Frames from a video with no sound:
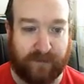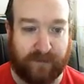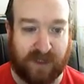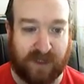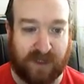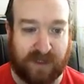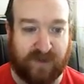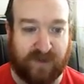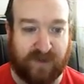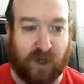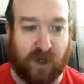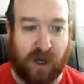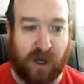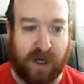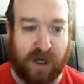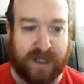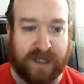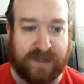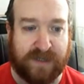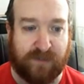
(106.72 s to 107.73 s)
They've got a
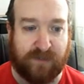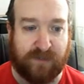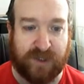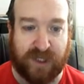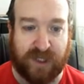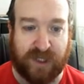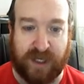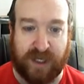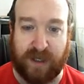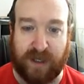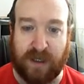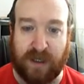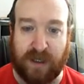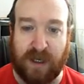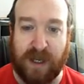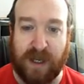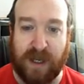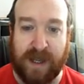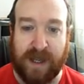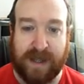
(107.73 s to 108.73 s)
higher temperature here.
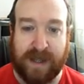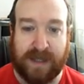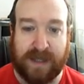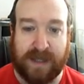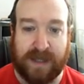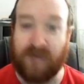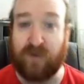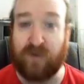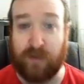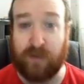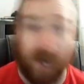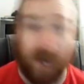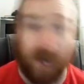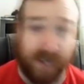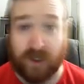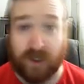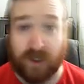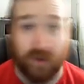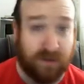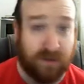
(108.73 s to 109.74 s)
Therefore, the
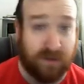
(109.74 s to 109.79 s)
particles are